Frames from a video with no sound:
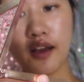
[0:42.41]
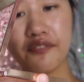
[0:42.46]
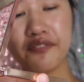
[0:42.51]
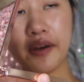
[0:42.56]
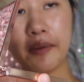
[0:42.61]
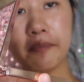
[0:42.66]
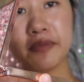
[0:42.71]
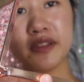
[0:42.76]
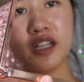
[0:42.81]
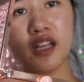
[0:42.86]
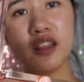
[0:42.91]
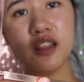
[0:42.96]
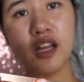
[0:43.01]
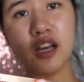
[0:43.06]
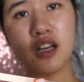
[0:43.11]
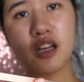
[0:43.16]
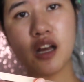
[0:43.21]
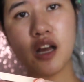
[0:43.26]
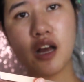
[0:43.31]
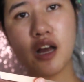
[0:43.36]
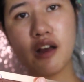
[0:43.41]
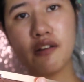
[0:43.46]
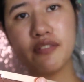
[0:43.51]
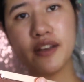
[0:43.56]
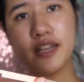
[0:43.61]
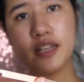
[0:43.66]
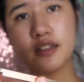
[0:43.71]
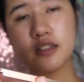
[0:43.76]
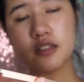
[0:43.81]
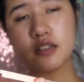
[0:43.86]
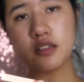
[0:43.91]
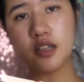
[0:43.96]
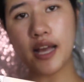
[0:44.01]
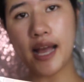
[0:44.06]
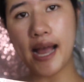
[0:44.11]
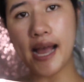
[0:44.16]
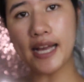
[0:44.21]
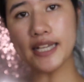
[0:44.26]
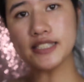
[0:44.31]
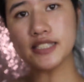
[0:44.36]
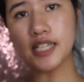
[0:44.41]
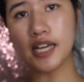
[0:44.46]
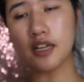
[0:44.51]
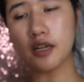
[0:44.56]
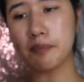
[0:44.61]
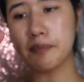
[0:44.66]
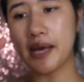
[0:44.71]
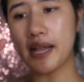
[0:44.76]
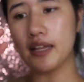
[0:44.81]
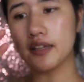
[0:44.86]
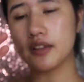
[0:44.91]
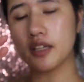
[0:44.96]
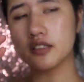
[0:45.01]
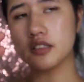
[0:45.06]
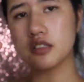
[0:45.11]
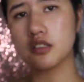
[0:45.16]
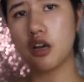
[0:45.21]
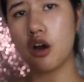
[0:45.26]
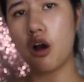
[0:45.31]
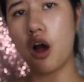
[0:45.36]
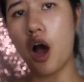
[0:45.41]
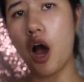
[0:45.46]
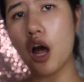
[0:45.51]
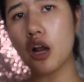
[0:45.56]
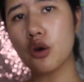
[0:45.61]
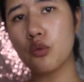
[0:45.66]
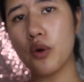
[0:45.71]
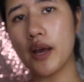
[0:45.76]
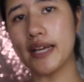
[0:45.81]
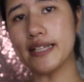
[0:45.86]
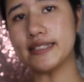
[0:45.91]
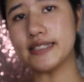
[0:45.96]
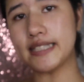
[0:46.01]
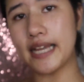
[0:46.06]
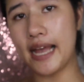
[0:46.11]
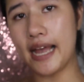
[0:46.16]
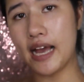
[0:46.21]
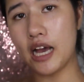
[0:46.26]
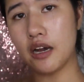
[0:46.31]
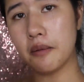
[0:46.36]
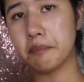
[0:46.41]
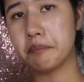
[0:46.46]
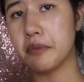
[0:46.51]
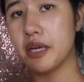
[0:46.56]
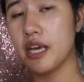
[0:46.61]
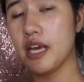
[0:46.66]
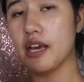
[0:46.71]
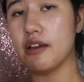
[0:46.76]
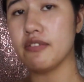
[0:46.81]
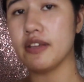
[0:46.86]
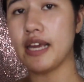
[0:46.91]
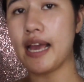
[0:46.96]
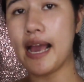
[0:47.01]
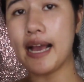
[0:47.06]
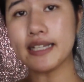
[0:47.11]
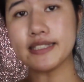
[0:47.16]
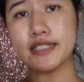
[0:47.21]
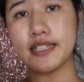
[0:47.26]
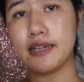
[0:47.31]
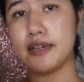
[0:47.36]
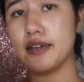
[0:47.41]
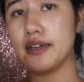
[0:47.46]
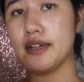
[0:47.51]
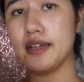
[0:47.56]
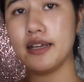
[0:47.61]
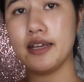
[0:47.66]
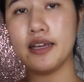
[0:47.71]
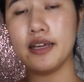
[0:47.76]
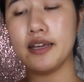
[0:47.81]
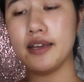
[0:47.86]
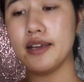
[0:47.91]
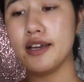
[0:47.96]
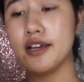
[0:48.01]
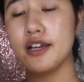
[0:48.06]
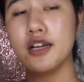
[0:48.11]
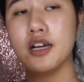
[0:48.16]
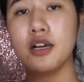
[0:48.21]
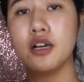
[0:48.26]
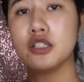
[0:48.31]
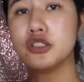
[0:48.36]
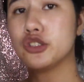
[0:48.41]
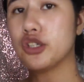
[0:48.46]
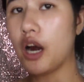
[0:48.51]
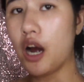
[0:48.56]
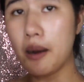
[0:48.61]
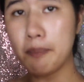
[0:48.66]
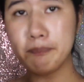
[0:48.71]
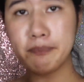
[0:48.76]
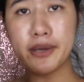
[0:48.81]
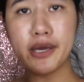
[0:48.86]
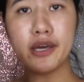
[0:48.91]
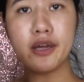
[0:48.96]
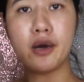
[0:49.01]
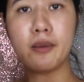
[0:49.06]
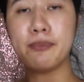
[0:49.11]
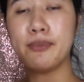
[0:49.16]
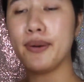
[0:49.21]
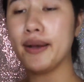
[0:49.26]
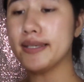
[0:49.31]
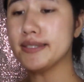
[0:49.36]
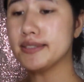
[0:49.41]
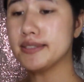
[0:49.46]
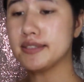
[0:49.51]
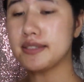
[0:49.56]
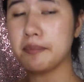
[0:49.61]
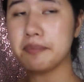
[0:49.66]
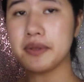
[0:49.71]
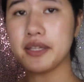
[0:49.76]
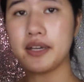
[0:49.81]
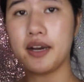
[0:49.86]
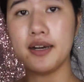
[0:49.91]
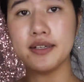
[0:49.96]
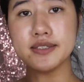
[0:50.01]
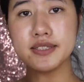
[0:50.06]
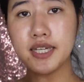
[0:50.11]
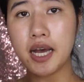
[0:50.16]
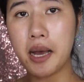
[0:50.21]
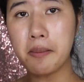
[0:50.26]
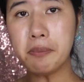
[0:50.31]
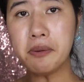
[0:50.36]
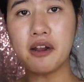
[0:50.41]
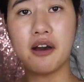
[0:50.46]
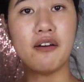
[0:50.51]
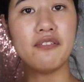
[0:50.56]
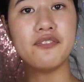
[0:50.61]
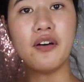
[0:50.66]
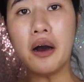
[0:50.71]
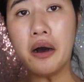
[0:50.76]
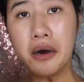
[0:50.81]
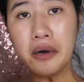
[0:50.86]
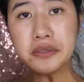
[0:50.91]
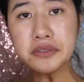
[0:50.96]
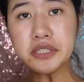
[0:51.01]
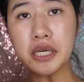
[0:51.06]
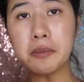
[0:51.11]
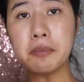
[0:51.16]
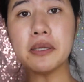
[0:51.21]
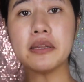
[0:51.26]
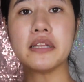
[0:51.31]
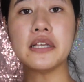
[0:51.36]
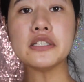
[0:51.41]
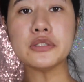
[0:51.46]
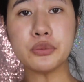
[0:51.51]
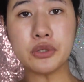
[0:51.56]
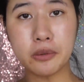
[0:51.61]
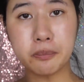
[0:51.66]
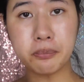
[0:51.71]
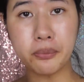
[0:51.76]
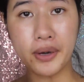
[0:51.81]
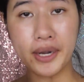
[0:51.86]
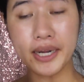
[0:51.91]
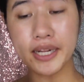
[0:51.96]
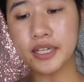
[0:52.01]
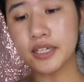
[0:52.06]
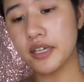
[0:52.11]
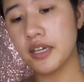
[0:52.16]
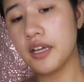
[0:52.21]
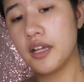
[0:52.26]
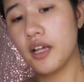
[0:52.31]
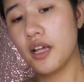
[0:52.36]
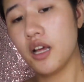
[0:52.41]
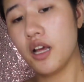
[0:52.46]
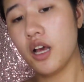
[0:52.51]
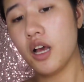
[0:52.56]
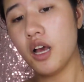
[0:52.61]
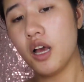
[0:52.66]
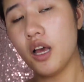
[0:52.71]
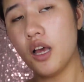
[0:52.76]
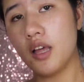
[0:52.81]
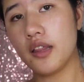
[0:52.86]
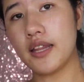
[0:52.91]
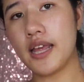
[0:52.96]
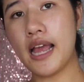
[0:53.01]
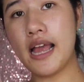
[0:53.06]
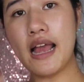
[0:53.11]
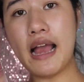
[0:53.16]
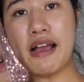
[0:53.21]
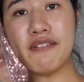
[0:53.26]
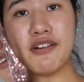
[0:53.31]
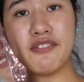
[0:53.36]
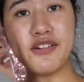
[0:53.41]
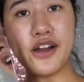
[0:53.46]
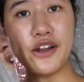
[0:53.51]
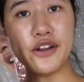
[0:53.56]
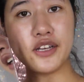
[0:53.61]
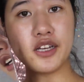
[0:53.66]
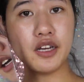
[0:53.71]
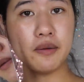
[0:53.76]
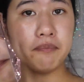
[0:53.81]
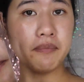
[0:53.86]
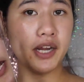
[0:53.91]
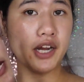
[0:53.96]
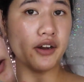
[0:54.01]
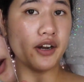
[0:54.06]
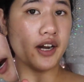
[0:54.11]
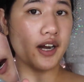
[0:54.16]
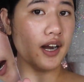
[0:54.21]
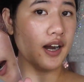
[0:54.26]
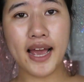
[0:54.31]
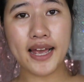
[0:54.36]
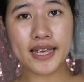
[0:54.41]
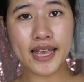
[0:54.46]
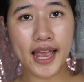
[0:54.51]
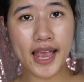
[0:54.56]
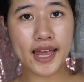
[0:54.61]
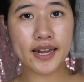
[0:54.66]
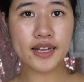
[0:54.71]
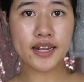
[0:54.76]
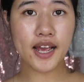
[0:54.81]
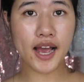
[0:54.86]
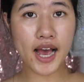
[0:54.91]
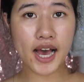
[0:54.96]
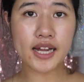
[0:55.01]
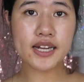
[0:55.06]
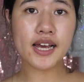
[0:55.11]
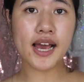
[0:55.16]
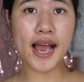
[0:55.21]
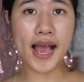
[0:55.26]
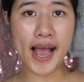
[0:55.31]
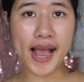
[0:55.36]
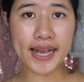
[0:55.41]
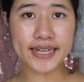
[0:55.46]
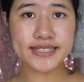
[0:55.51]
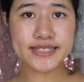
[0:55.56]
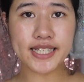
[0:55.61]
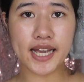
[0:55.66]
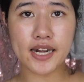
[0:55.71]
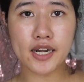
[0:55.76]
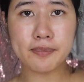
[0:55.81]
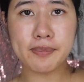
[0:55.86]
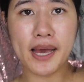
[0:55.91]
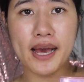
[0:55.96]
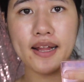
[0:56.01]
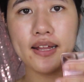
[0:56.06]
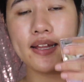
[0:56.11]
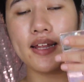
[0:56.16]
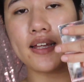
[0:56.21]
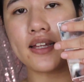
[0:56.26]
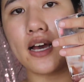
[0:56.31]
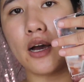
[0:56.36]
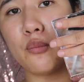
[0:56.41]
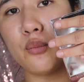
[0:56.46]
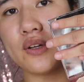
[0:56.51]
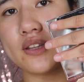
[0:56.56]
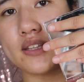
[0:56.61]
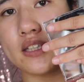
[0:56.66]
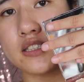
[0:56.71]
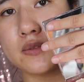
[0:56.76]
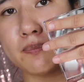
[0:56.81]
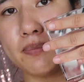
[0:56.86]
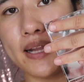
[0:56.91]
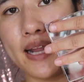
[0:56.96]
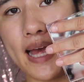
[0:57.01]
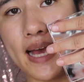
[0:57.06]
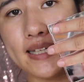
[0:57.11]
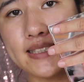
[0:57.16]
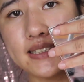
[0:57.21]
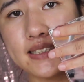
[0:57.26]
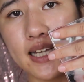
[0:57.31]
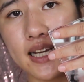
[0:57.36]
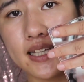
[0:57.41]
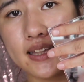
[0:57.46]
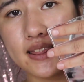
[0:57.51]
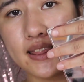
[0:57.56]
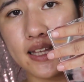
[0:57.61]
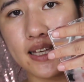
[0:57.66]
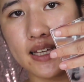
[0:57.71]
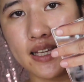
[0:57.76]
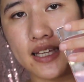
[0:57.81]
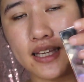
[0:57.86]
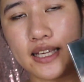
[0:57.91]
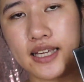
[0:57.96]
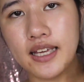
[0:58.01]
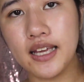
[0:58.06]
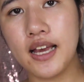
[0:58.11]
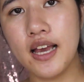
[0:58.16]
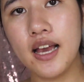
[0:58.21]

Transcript: From the look of it, the eyeshadow palette doesn't go all the way down. If you accidentally drop it or press something on top of it or fall on top of it, this will break. They have a very good mirror. Like any other eyeshadow palette, it comes with this plastic thingy.